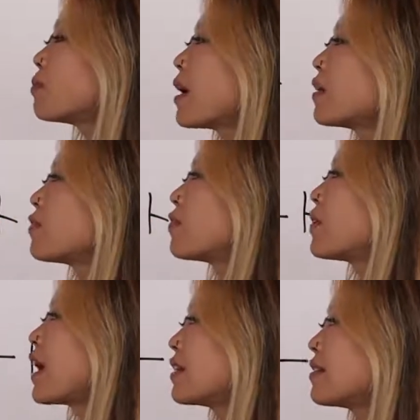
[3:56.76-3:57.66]
my
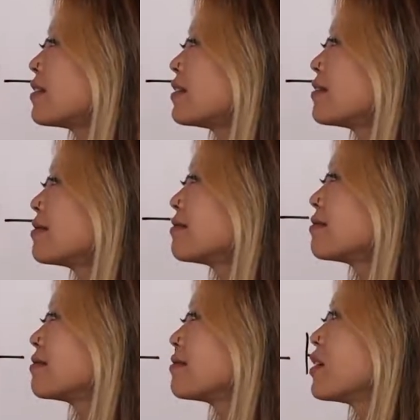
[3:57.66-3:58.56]
friend.
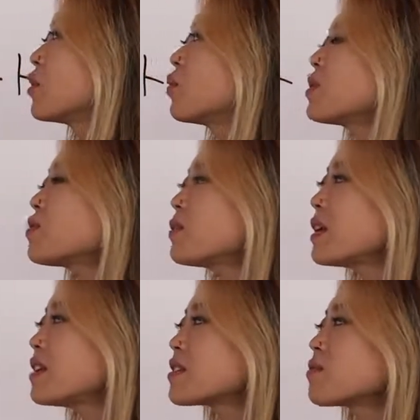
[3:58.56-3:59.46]
Which
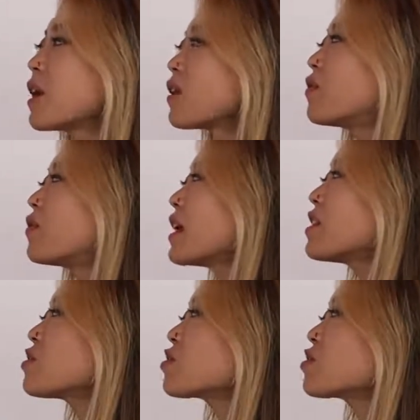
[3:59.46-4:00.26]
means my friend's